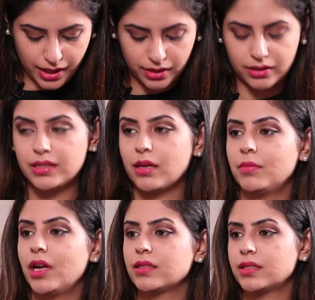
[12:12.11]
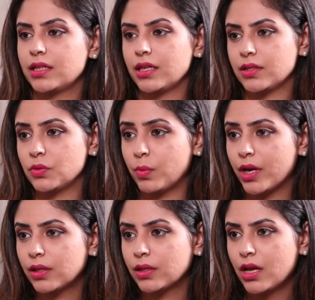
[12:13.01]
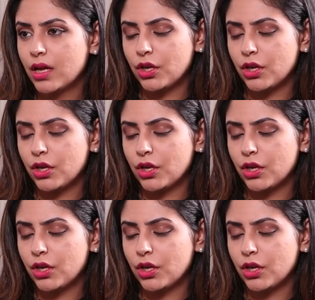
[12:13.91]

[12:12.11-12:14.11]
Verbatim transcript: and some last year as well.